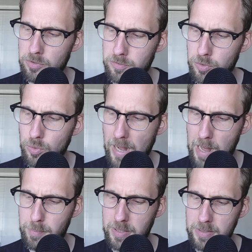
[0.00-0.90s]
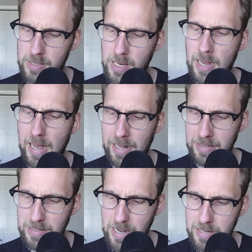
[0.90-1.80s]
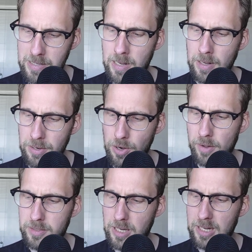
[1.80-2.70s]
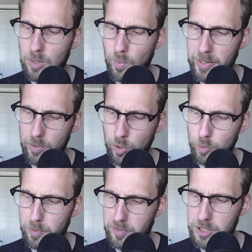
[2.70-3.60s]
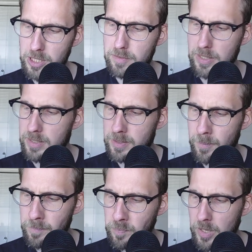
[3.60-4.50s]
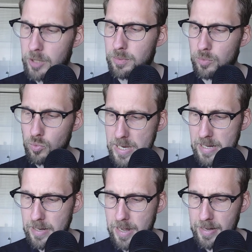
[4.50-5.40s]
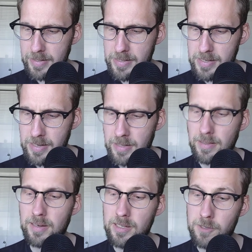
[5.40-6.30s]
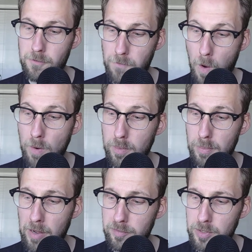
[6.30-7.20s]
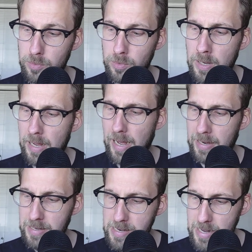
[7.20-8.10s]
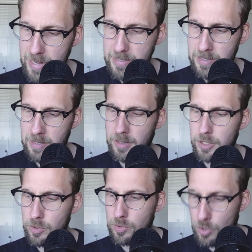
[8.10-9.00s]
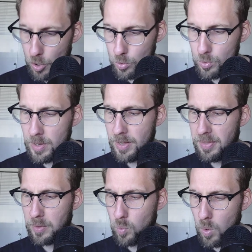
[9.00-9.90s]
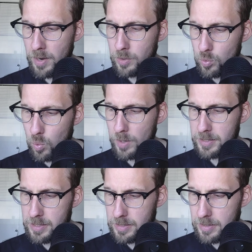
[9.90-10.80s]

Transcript: of true happiness and yet not take away your hope of achieving it. You will realize that it is far above you, and yet you know that one who wants